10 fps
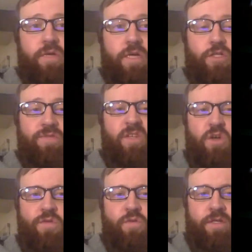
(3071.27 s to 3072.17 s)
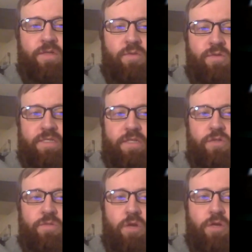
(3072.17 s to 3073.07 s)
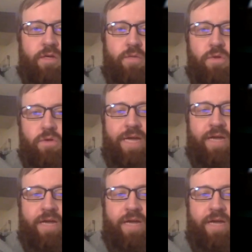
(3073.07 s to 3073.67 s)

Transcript: And I shifted over into more of a digital marketing world,